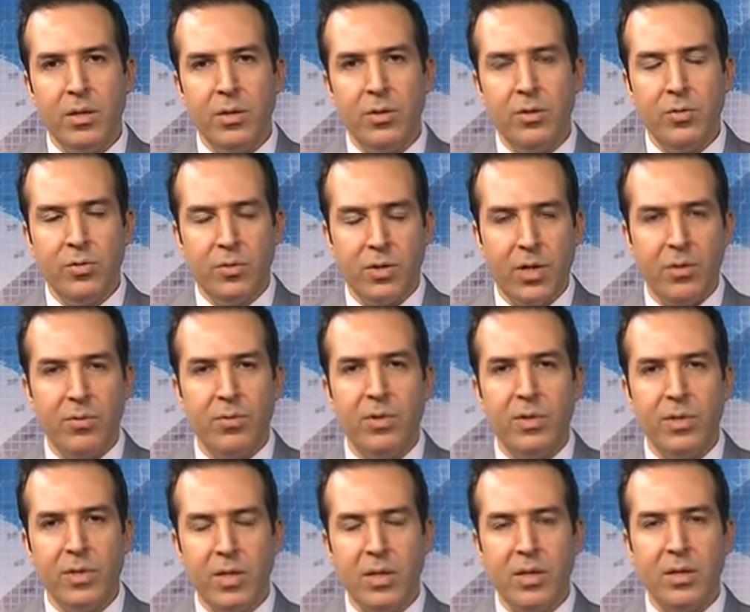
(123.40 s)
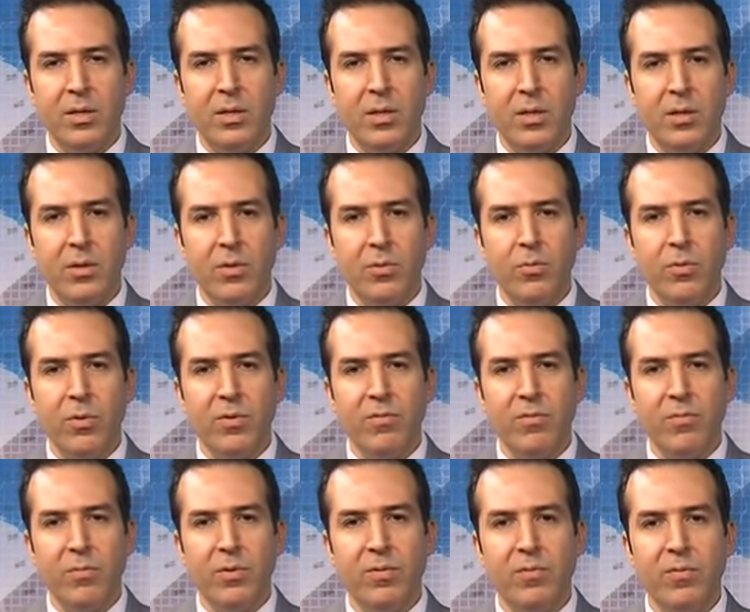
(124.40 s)
new towers, and
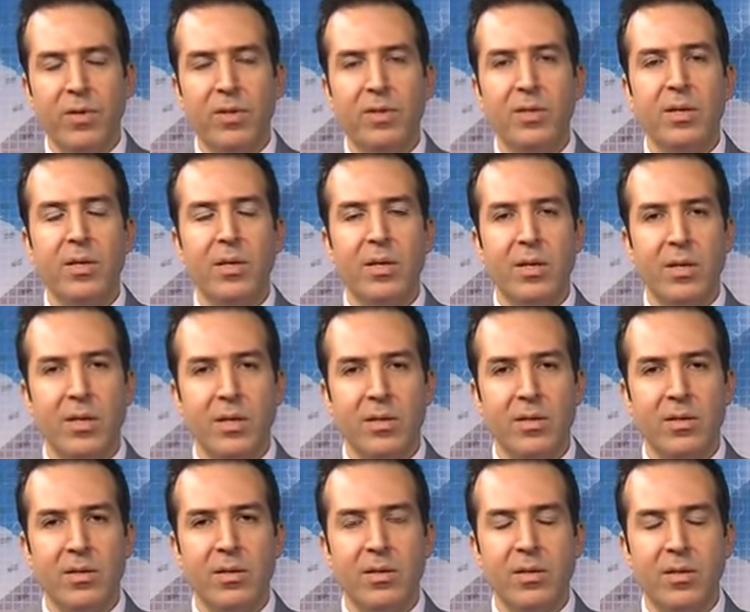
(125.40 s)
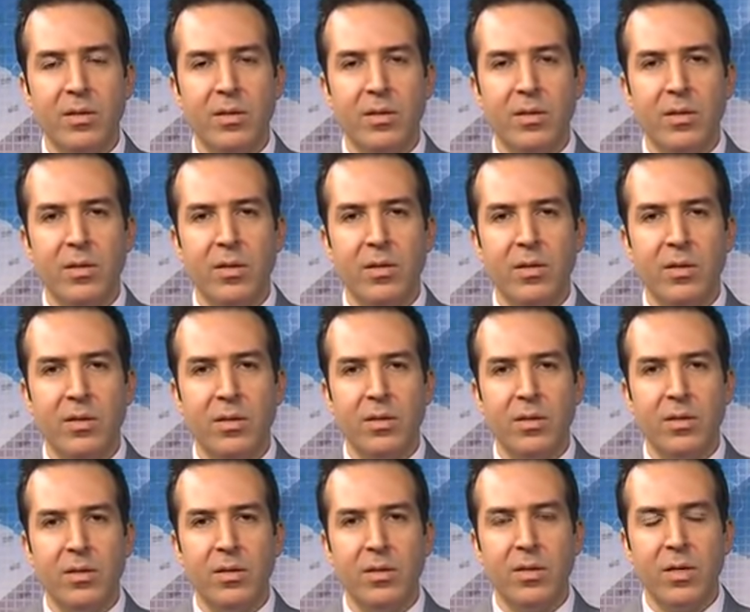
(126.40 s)
we've recently raised
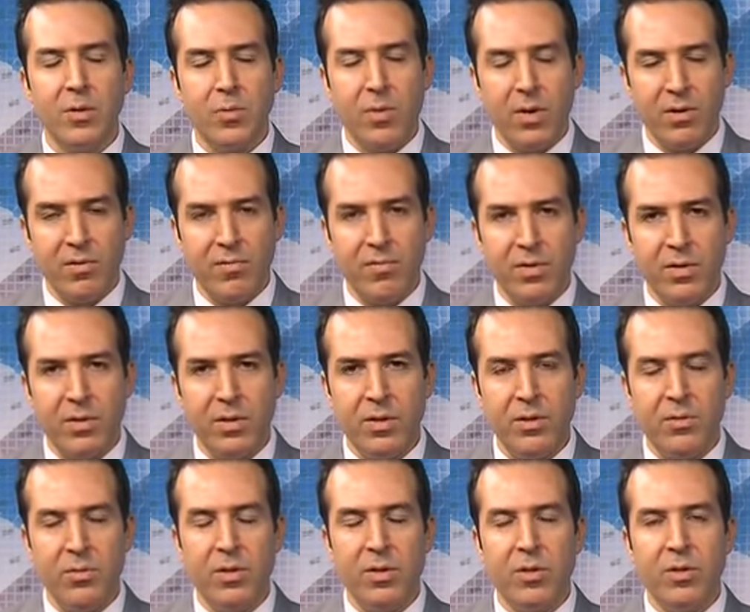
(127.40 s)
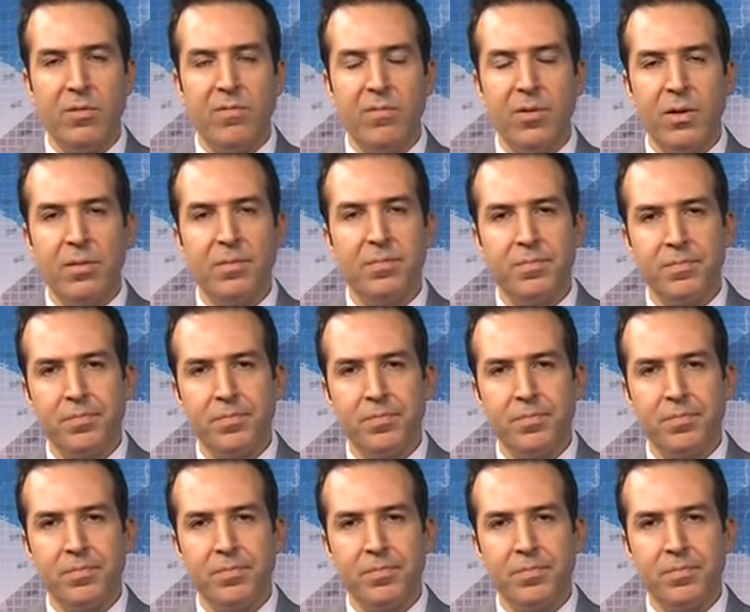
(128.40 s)
the required funding to achieve that.